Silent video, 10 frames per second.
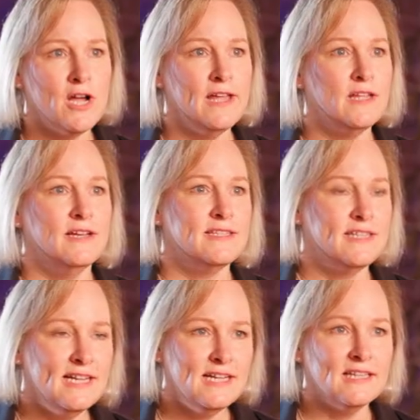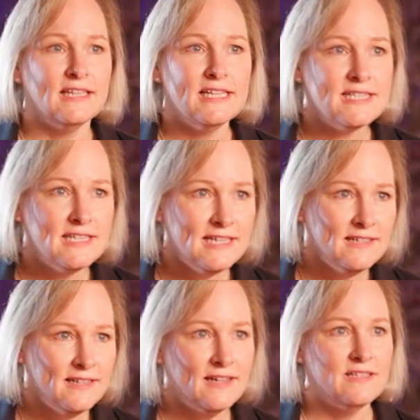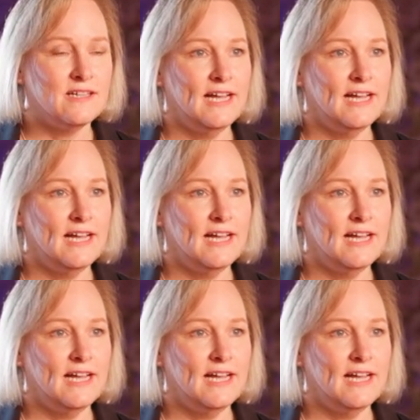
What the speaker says: not sitting and listening to